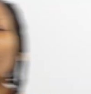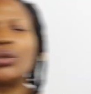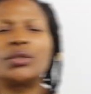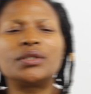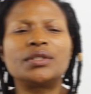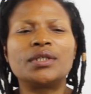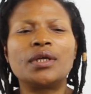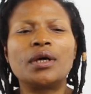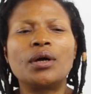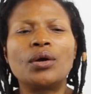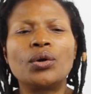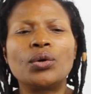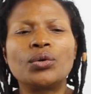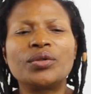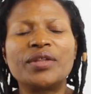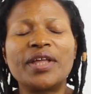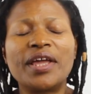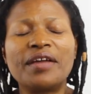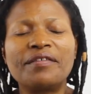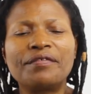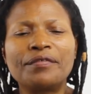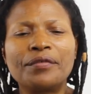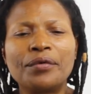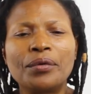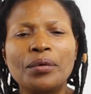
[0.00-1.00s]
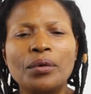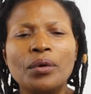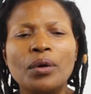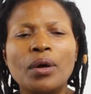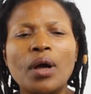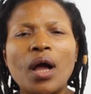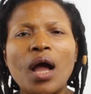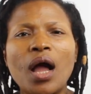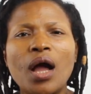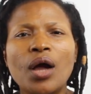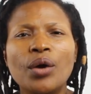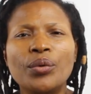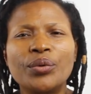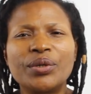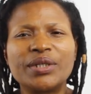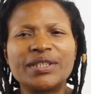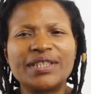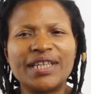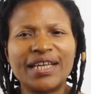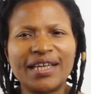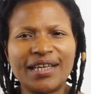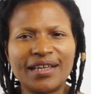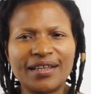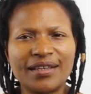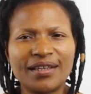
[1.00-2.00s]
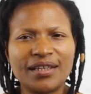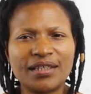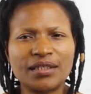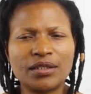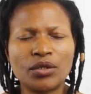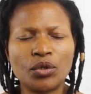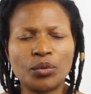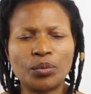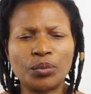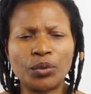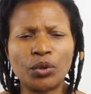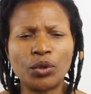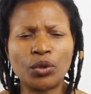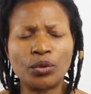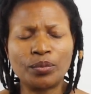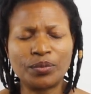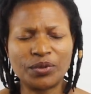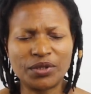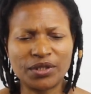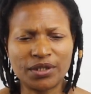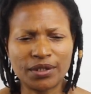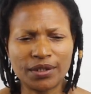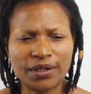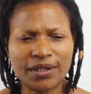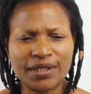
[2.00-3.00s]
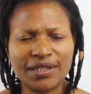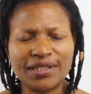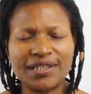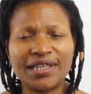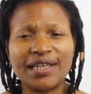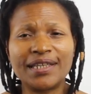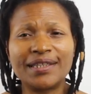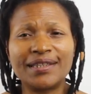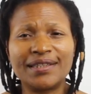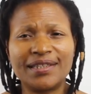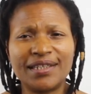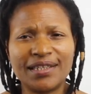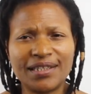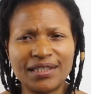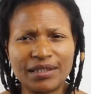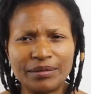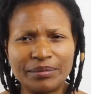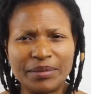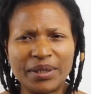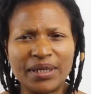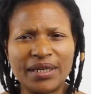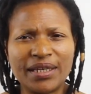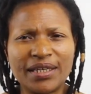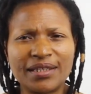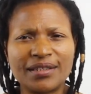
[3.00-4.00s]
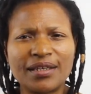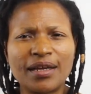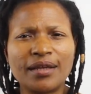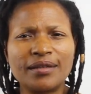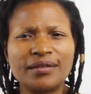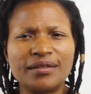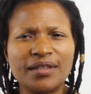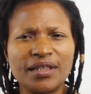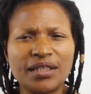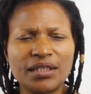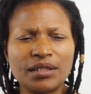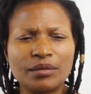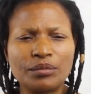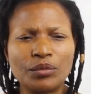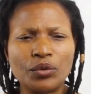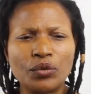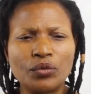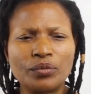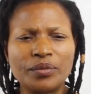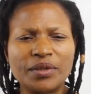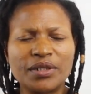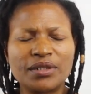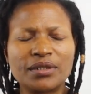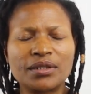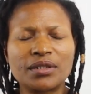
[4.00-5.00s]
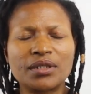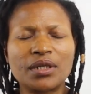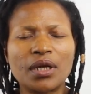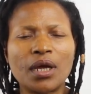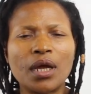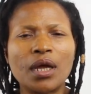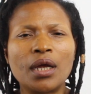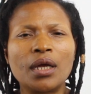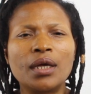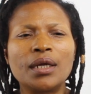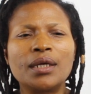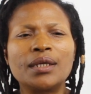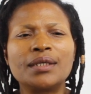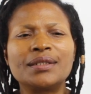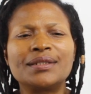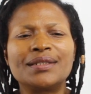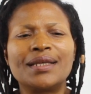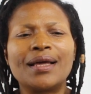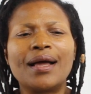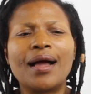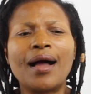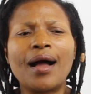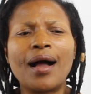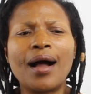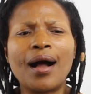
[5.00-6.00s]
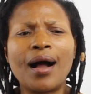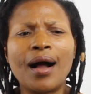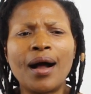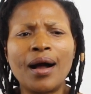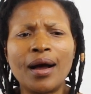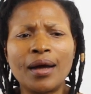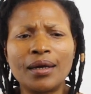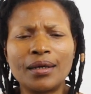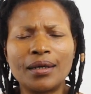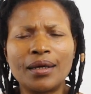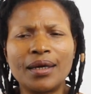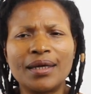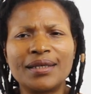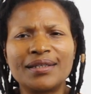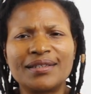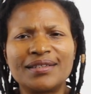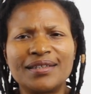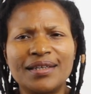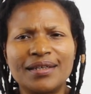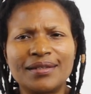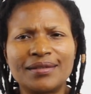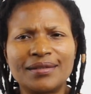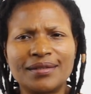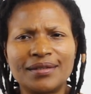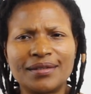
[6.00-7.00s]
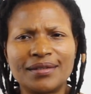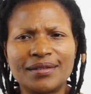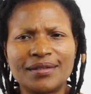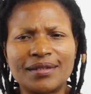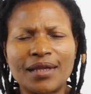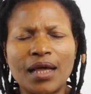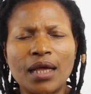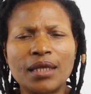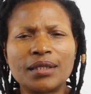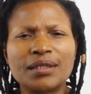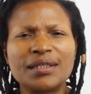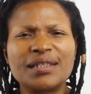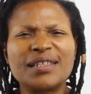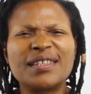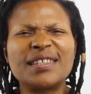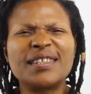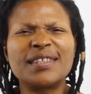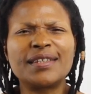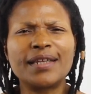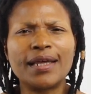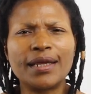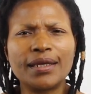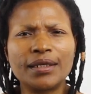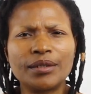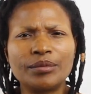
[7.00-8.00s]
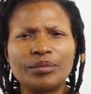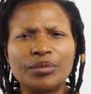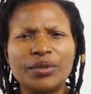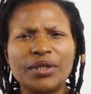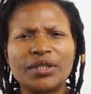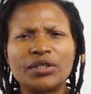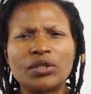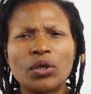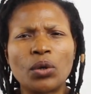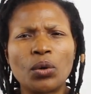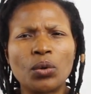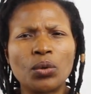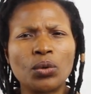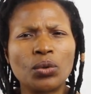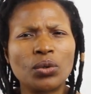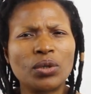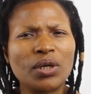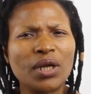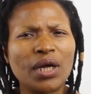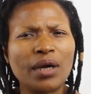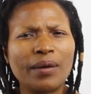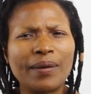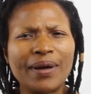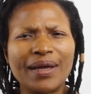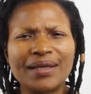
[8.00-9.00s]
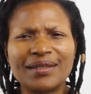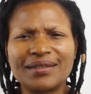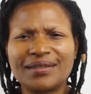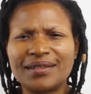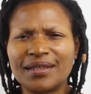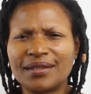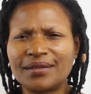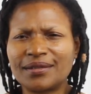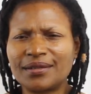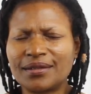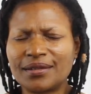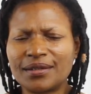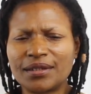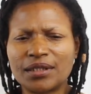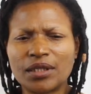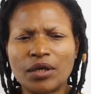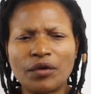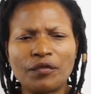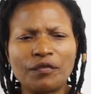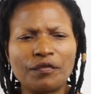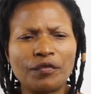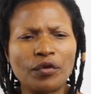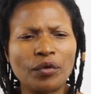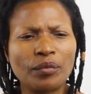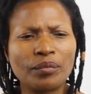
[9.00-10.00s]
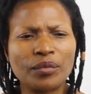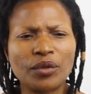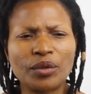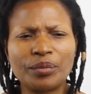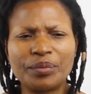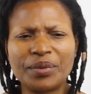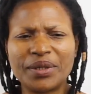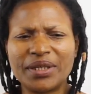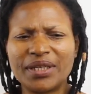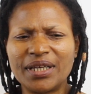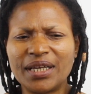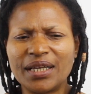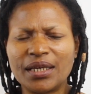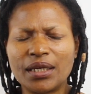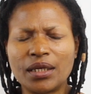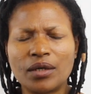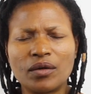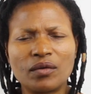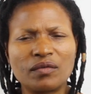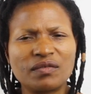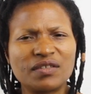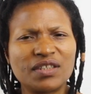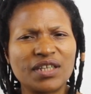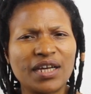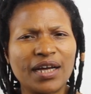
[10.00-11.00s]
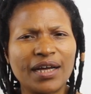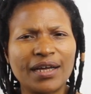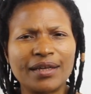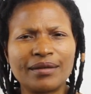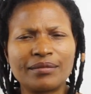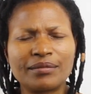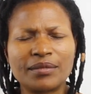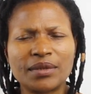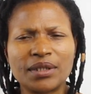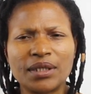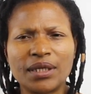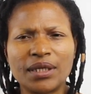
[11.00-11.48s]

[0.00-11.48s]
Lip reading: So therefore, we're taking this opportunity, this minute, this moment, to honor ancestors, to celebrate all our ancestors from the beginning of time,